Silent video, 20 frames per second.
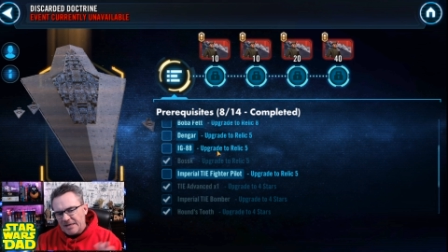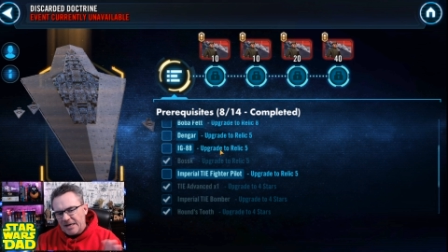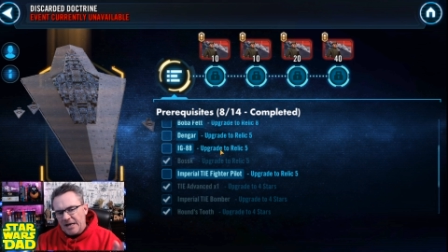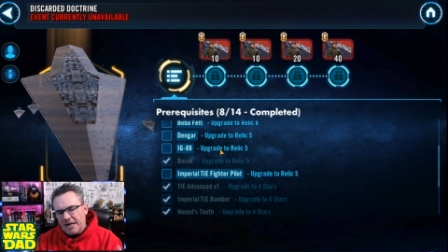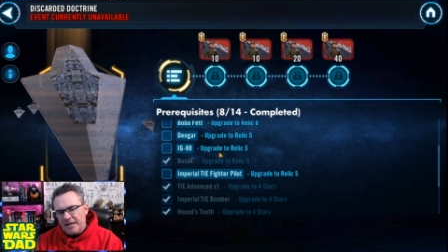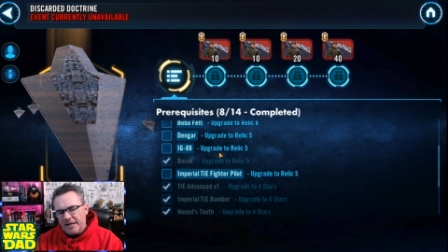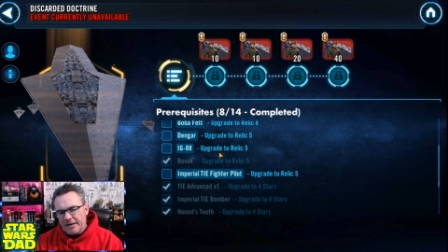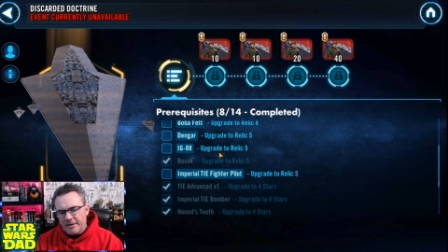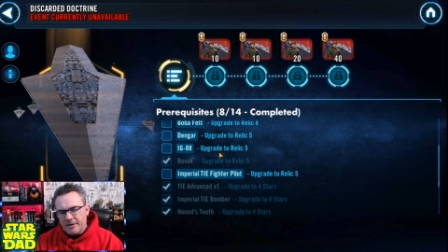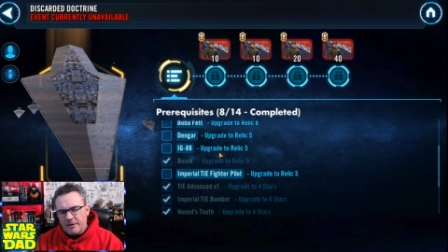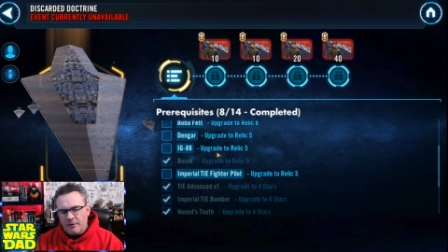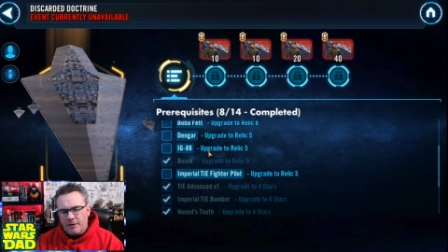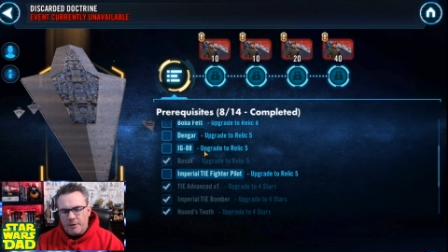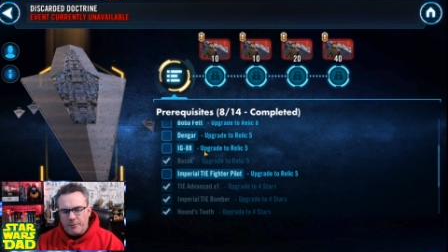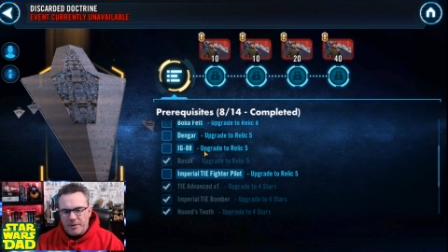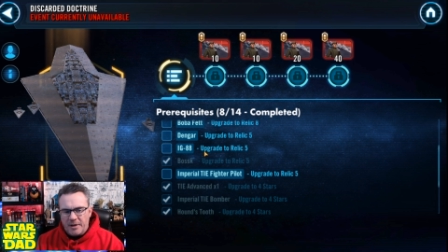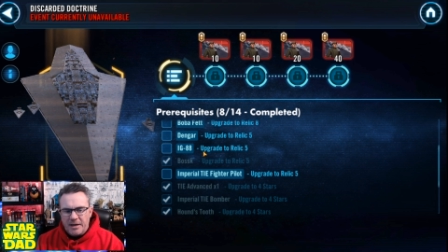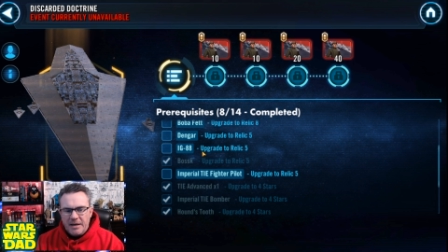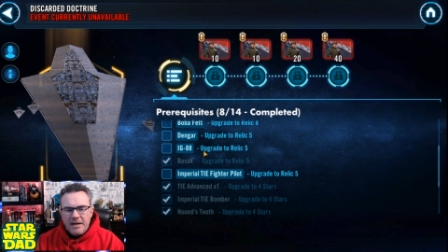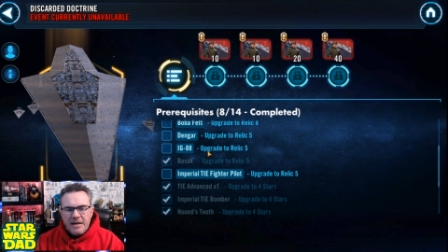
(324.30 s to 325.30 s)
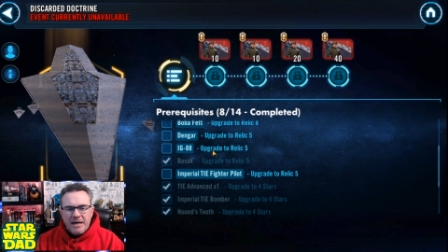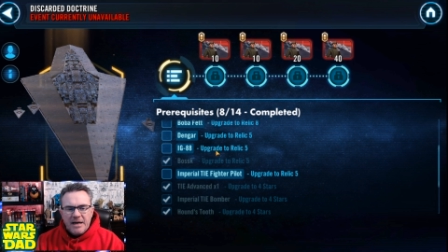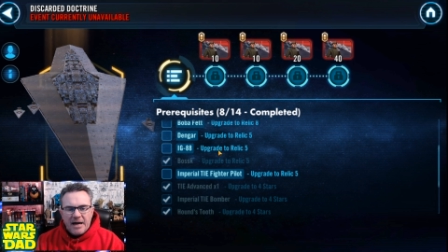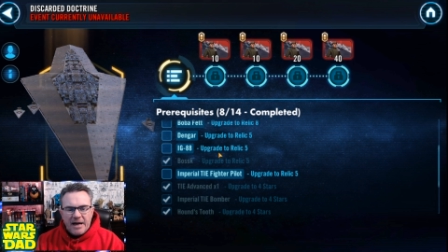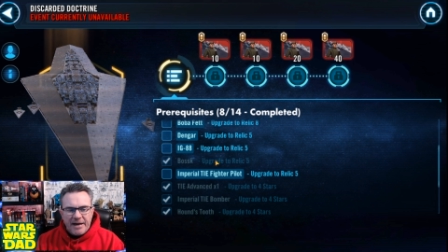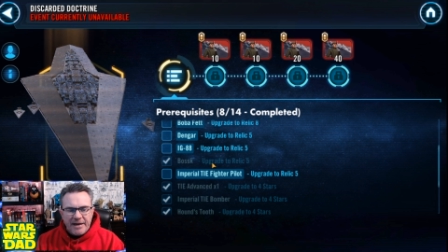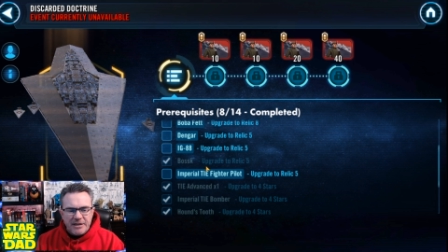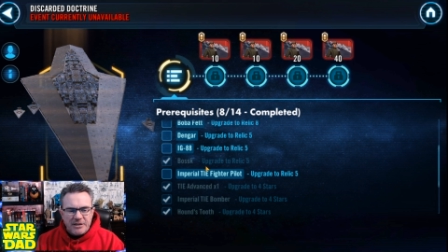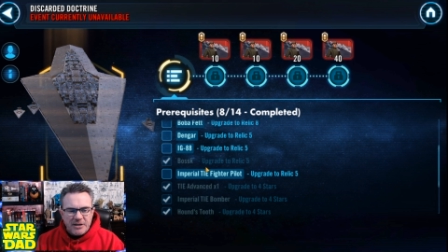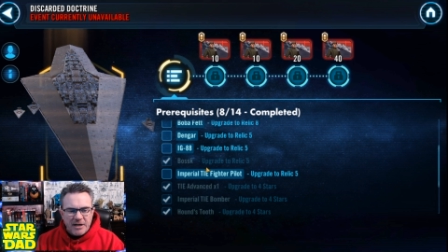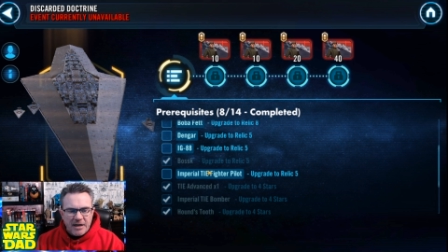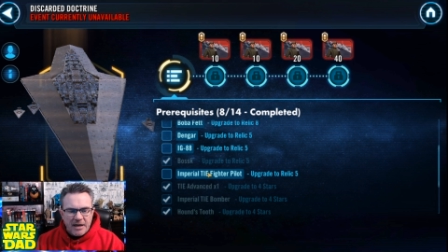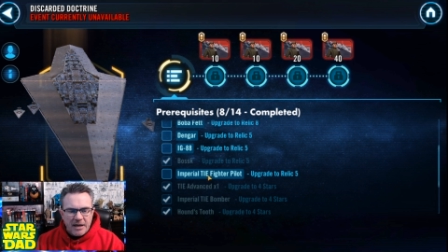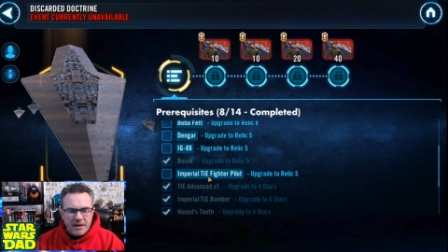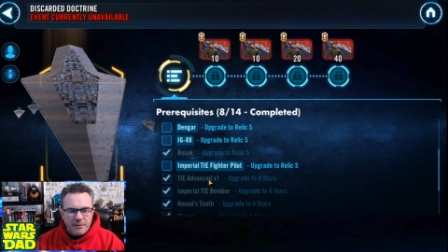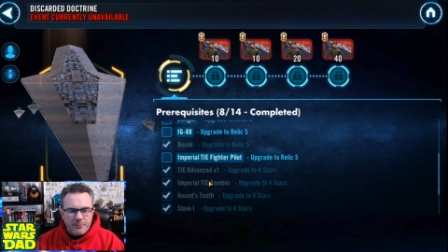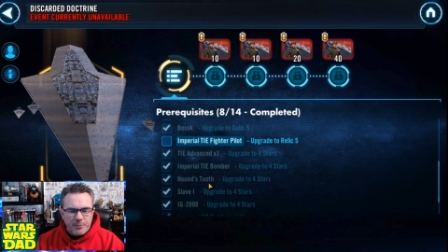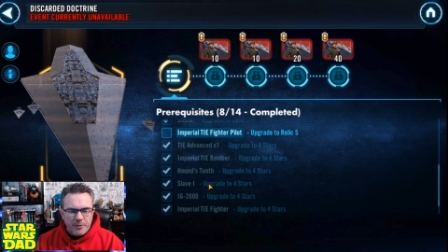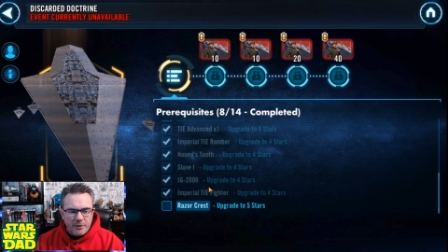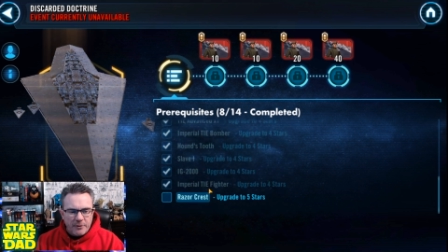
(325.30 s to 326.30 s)
got a lot of gear anyway, IG-88,
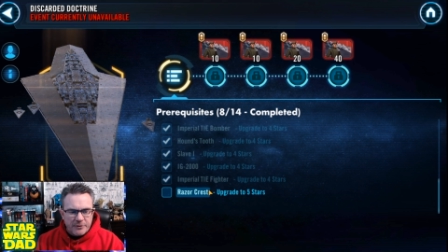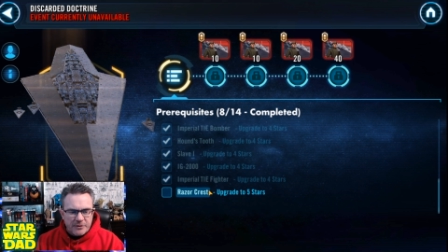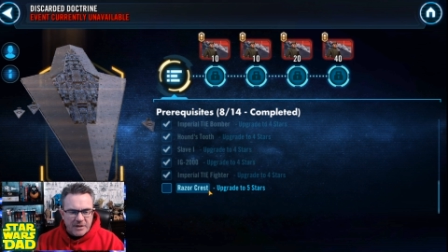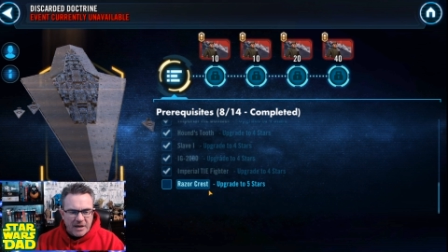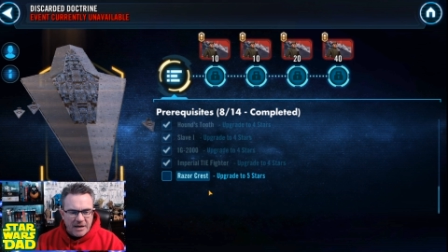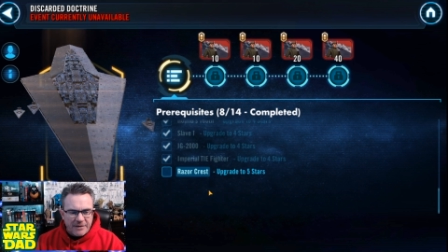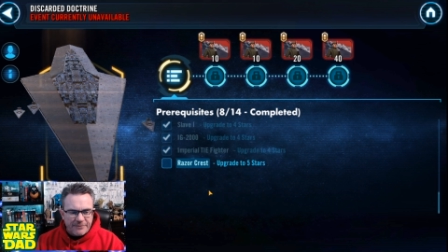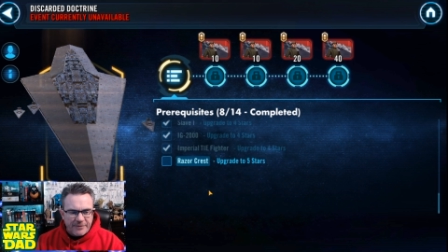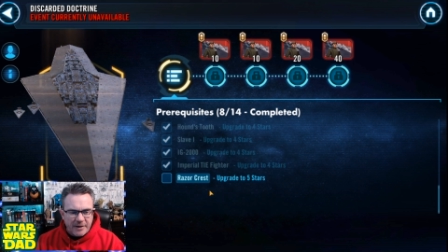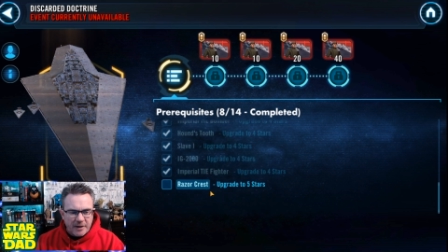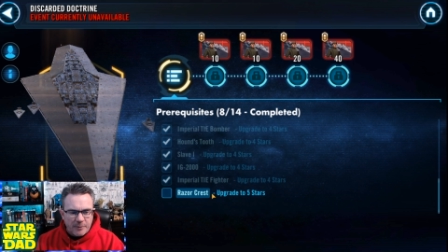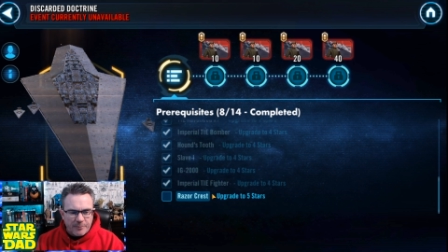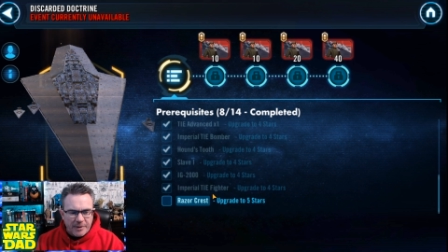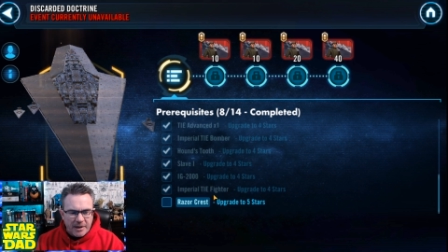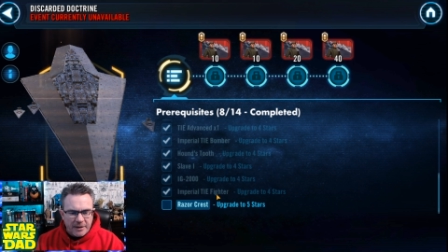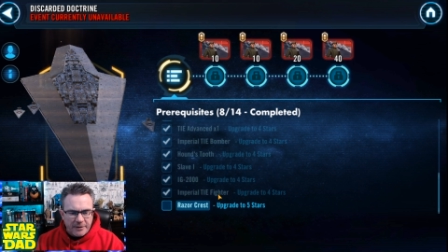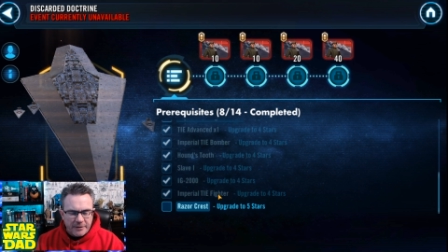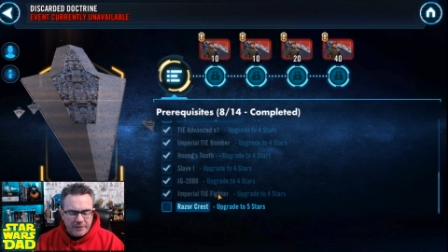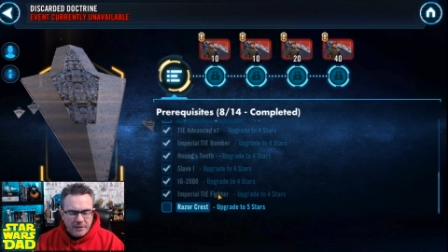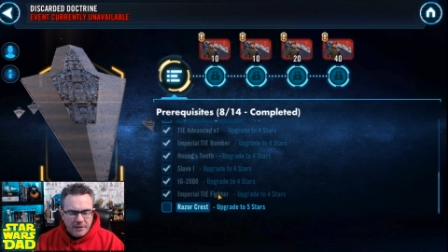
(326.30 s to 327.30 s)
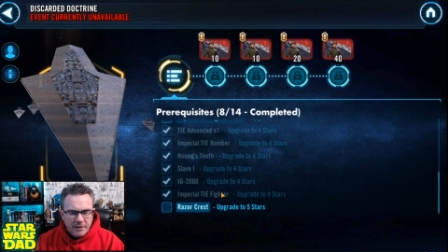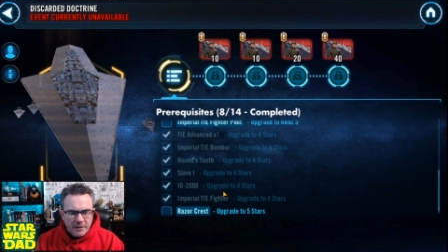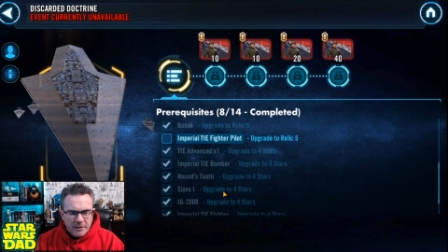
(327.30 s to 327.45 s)
Imperial TIE Fighter Pilot,